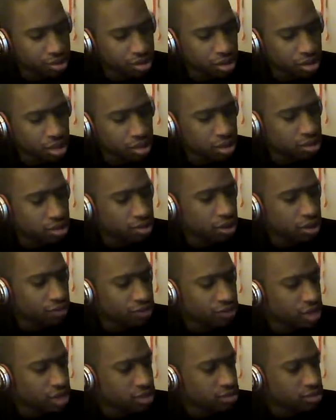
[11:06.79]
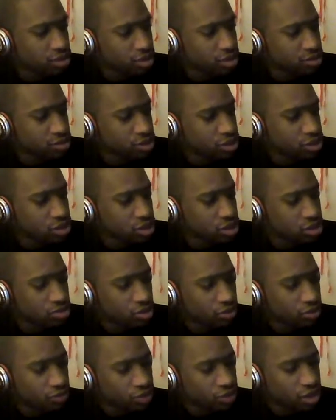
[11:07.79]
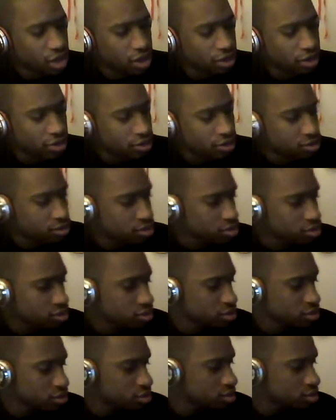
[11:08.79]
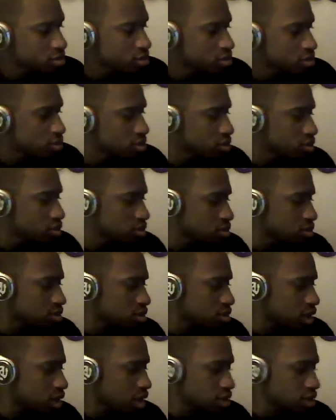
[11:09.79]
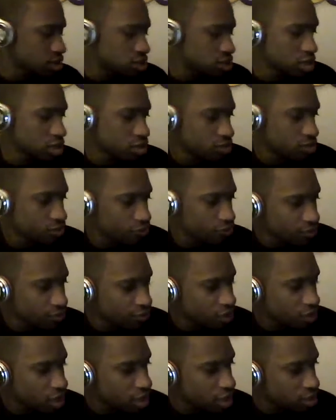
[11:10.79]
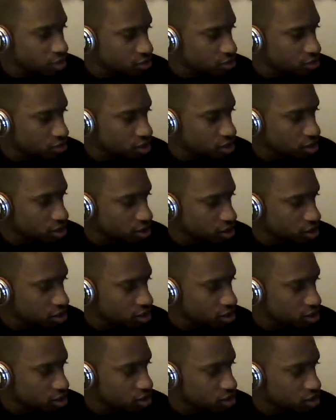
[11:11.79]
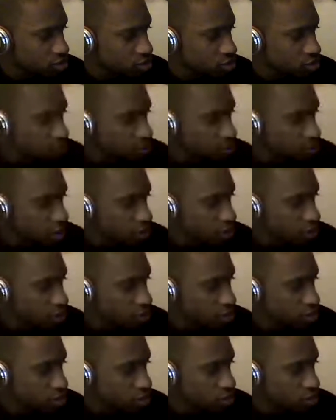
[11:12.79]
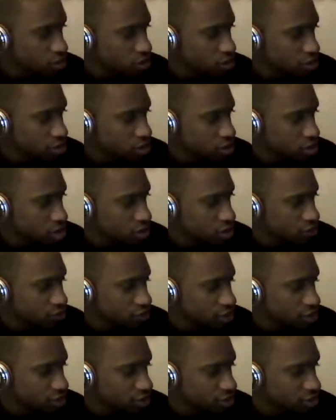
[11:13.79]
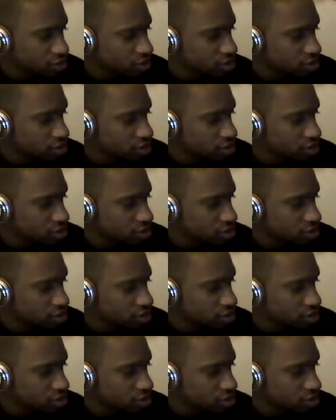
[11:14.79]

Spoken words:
And then you have the other one, which is the one for the Arrow. I just got the one from Flash, so it says exclusive Arrow Hood ornament style figure.